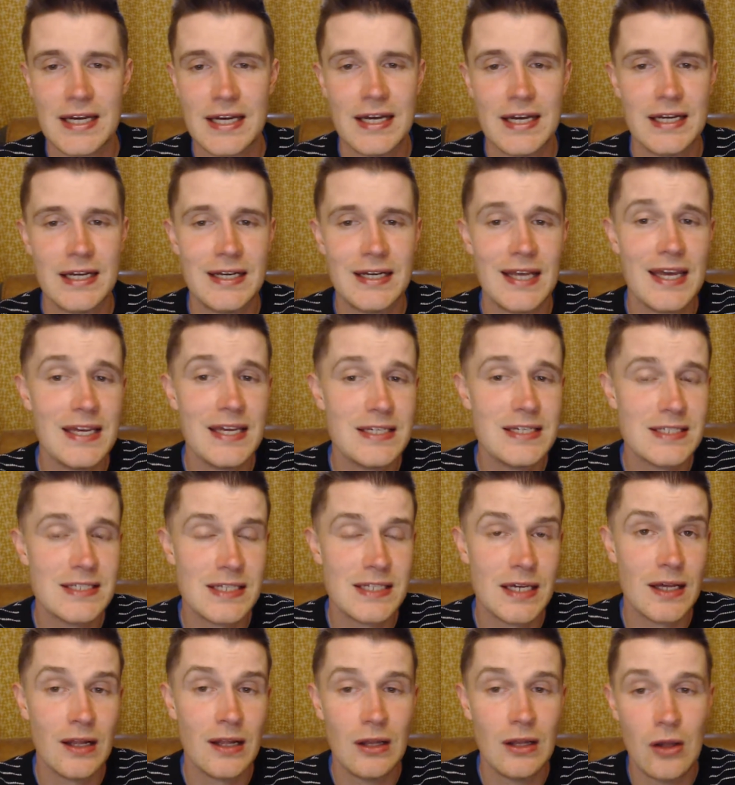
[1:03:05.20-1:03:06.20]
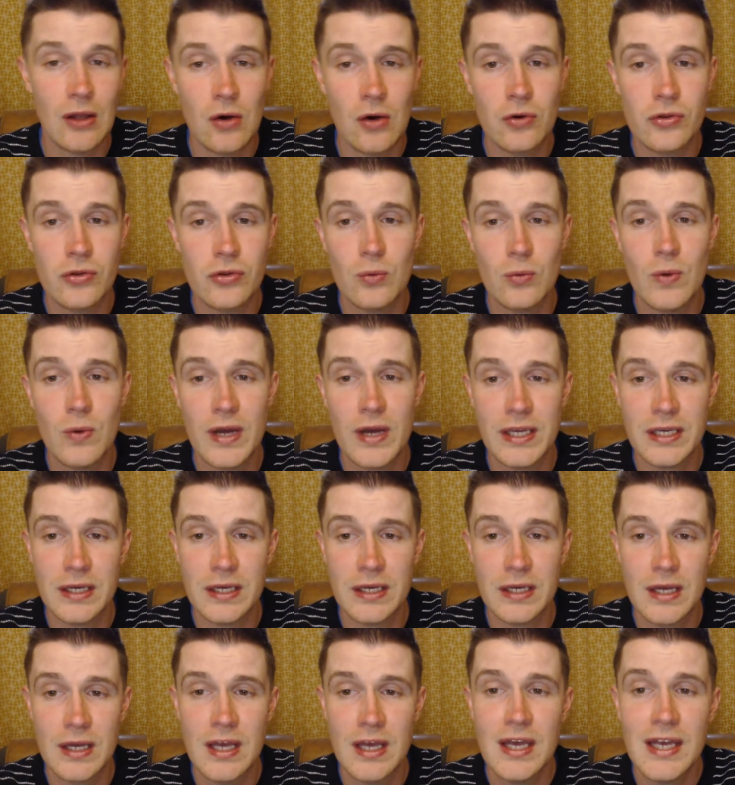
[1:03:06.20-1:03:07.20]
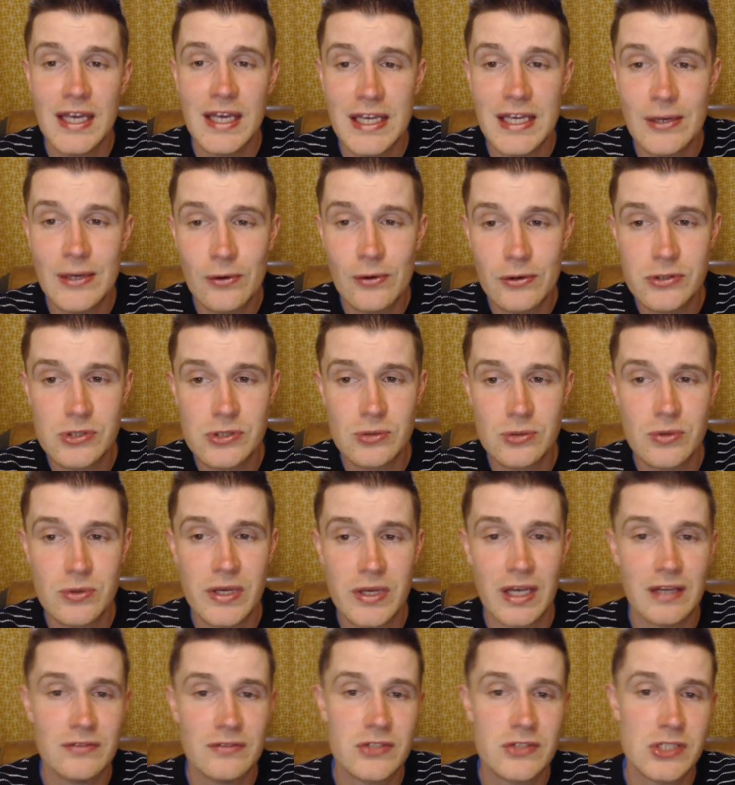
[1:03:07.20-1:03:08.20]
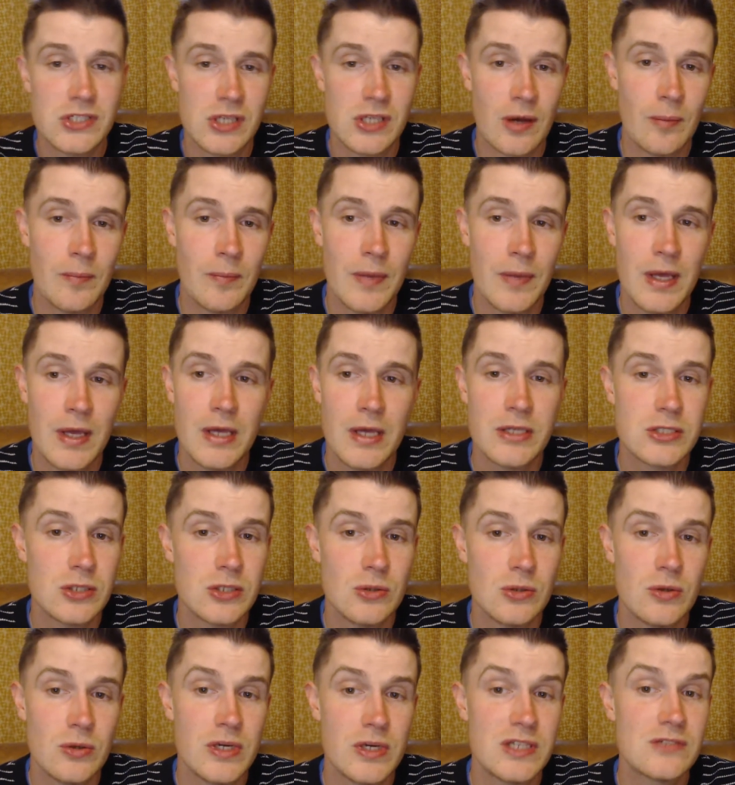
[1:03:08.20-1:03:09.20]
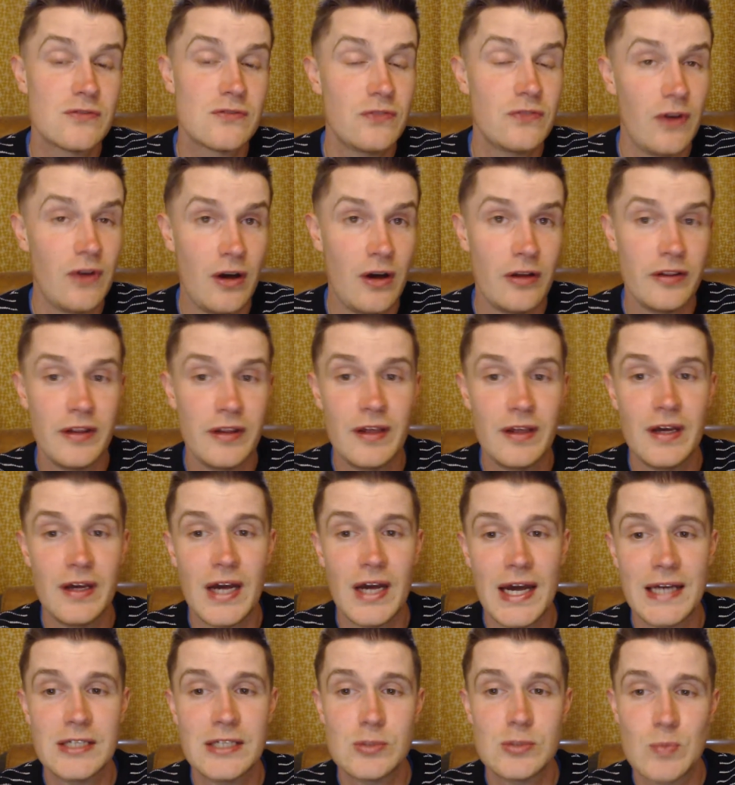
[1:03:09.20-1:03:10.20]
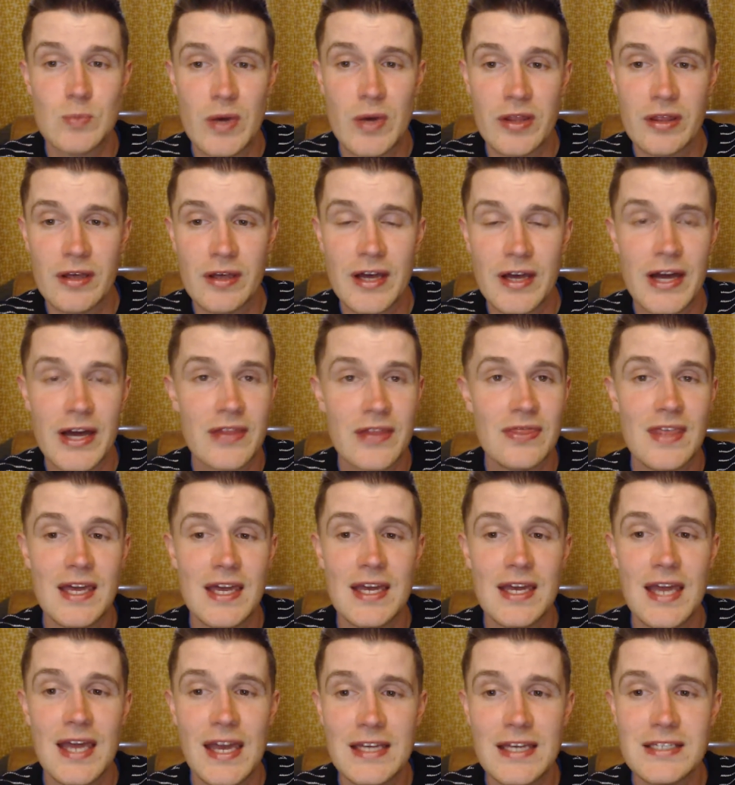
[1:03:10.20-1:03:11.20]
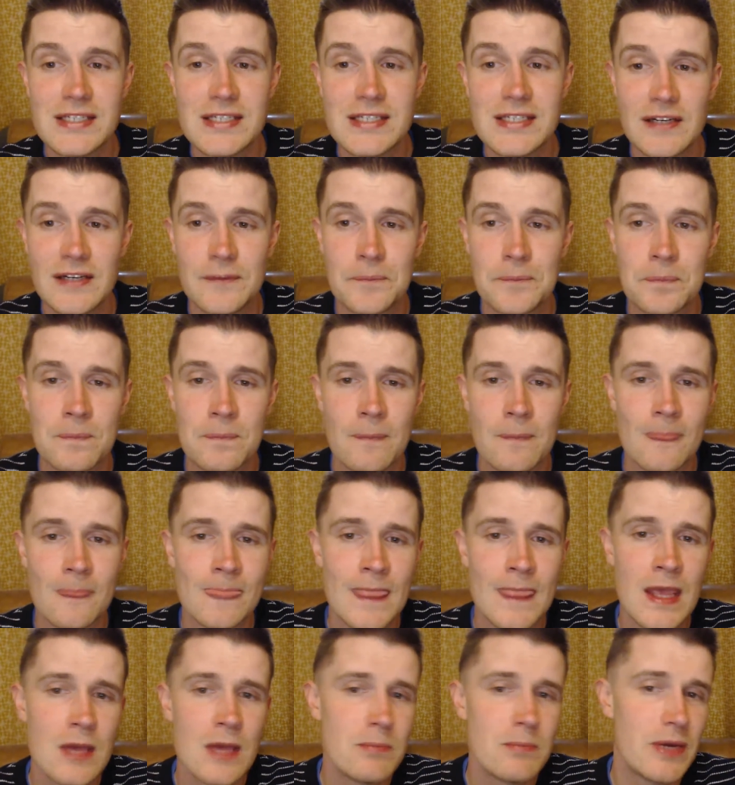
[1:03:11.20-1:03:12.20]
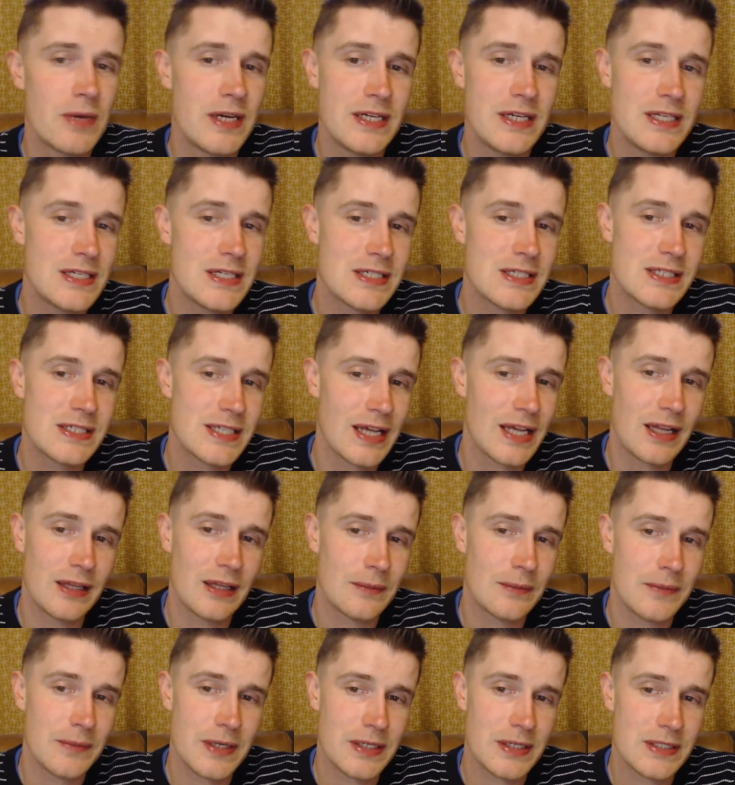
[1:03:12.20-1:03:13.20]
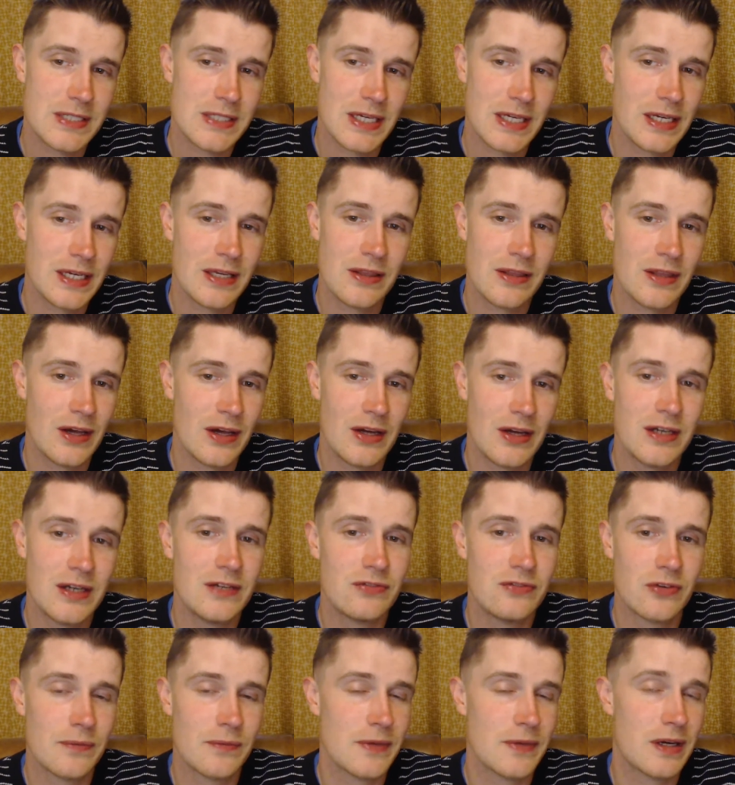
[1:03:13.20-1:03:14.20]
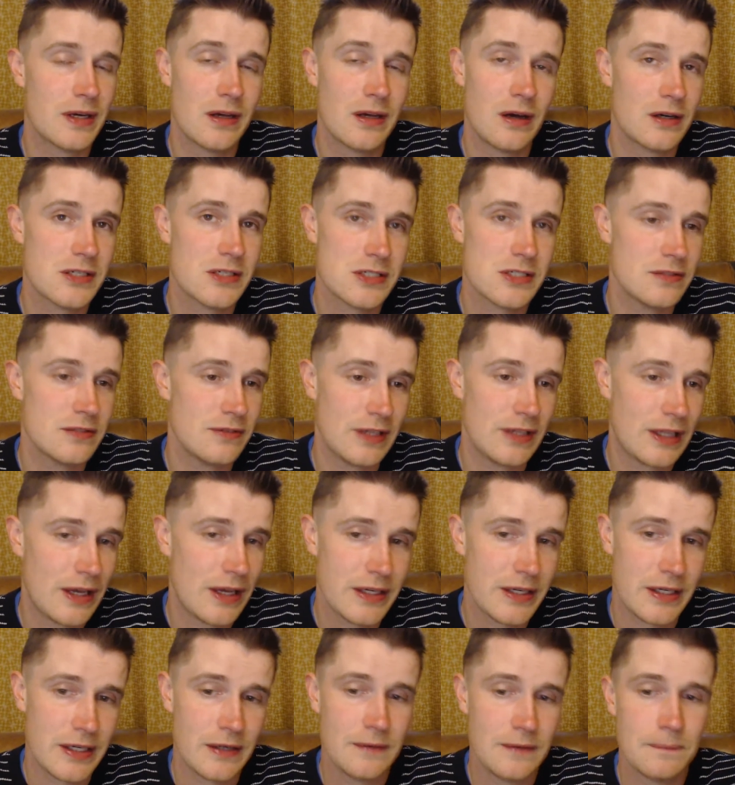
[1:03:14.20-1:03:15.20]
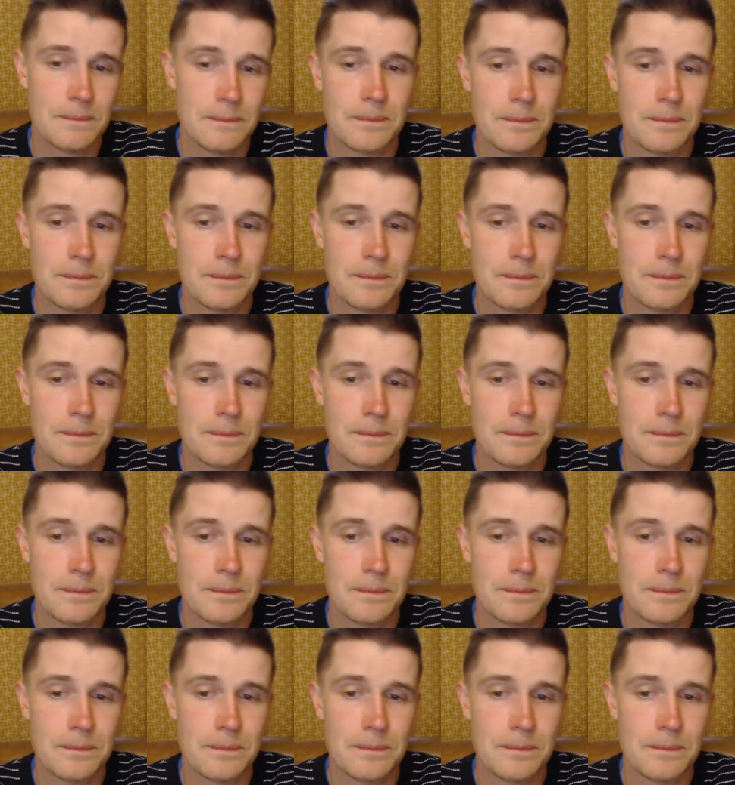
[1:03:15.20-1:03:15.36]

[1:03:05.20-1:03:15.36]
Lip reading: and ate it along the way. He also gave some to his father and mother, and they ate it. But he didn't tell them he had taken the honey from the carcass of a lion.